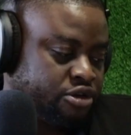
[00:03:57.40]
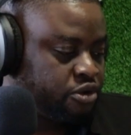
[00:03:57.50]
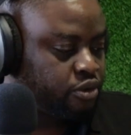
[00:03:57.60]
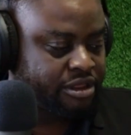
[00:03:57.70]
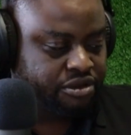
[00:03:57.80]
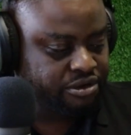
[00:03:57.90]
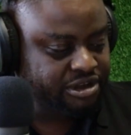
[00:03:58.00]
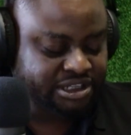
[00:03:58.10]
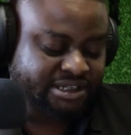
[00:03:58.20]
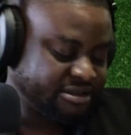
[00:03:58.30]
you went through
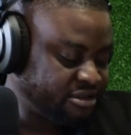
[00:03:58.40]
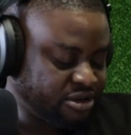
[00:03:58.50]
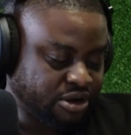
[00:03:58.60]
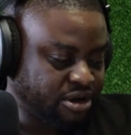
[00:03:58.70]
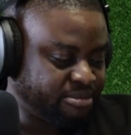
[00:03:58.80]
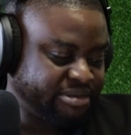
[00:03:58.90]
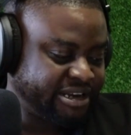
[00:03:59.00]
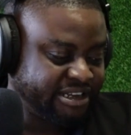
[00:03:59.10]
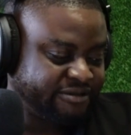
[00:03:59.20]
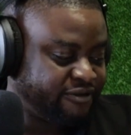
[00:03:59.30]
this,
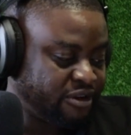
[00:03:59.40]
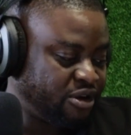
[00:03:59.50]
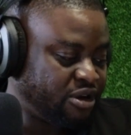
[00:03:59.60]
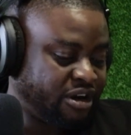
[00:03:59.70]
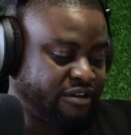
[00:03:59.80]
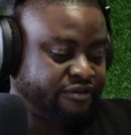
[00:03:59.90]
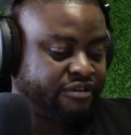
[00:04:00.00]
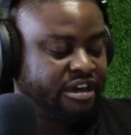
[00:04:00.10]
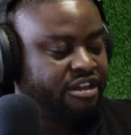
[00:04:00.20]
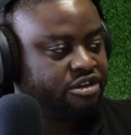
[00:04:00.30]
complete flow of
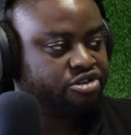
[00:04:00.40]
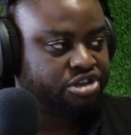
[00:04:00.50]
the